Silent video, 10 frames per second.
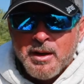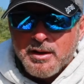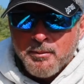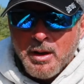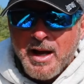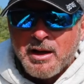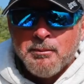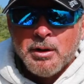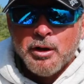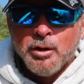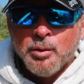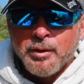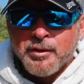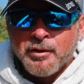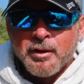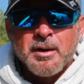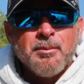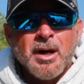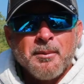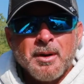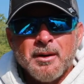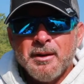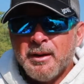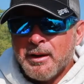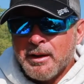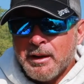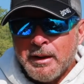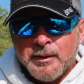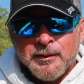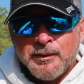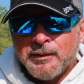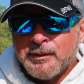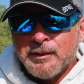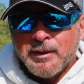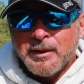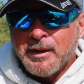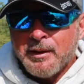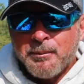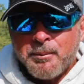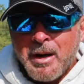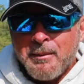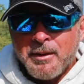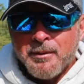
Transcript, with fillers: the black and blue with the green pumpkin is uh, probably